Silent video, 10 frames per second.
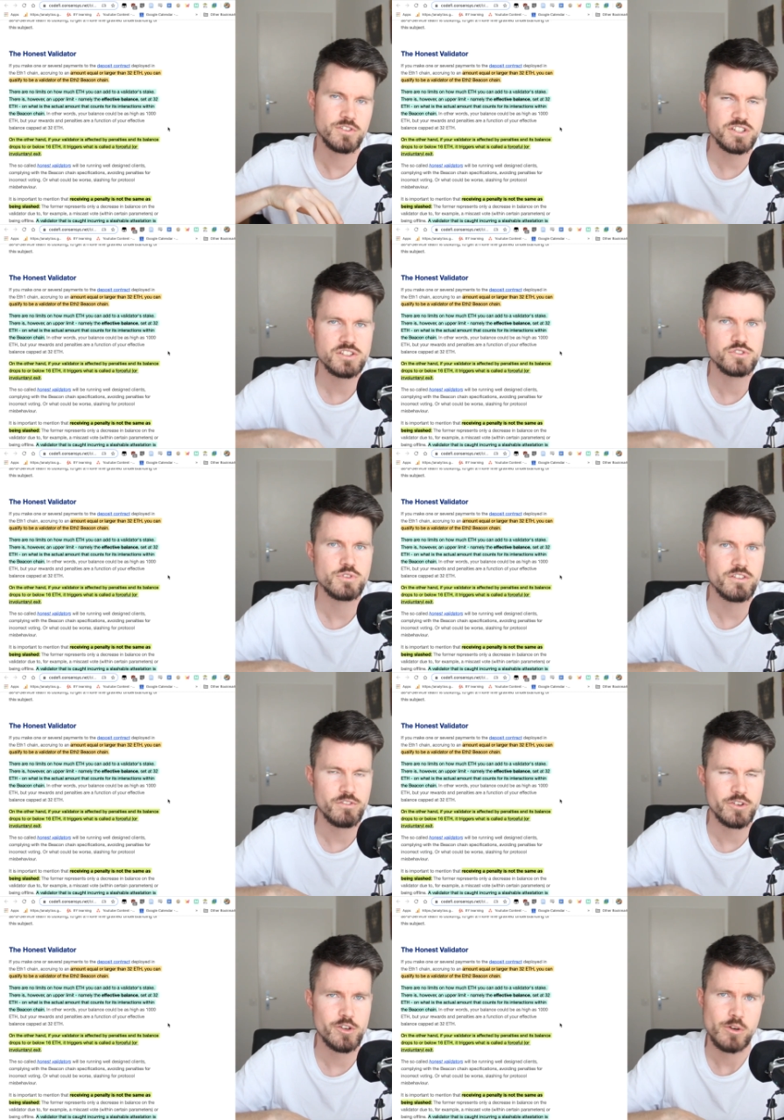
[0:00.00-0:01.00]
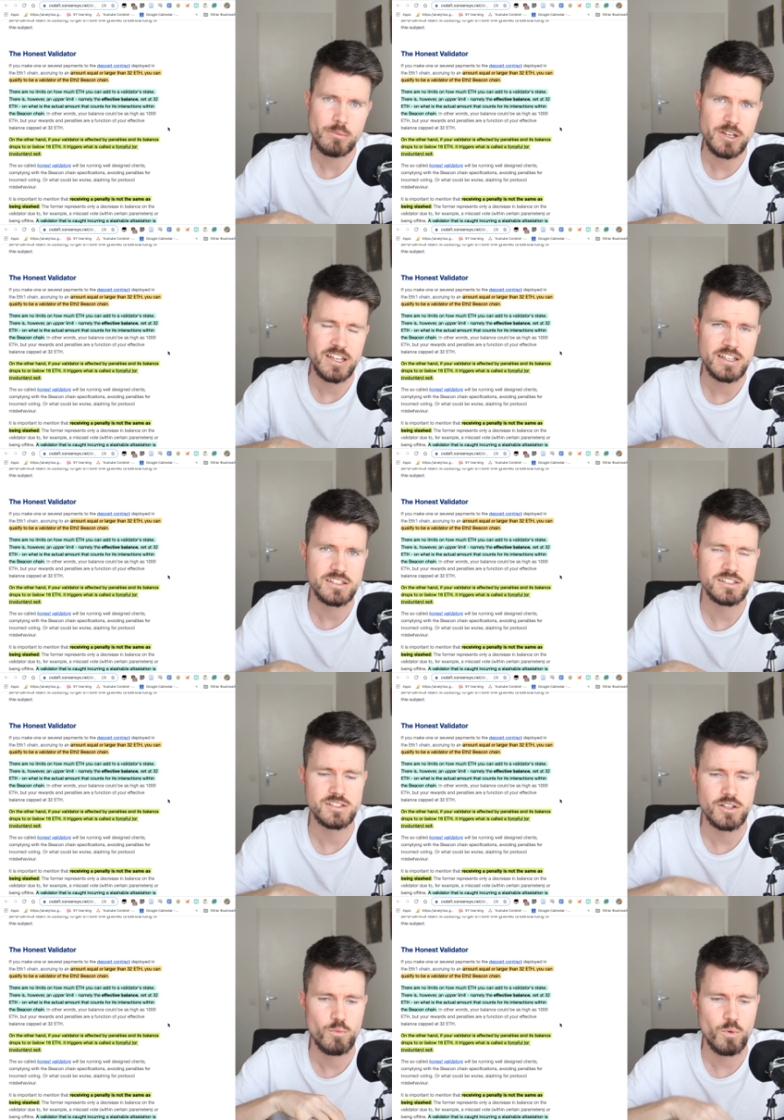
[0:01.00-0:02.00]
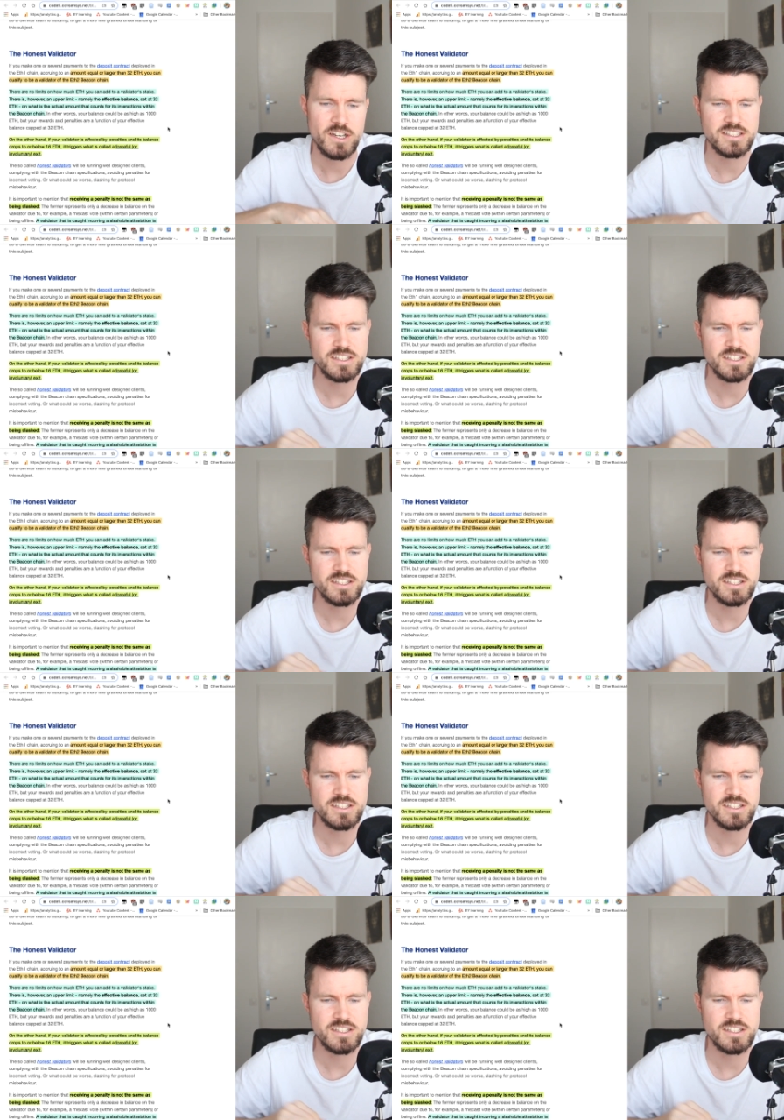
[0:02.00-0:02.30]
32 Ethereum is what is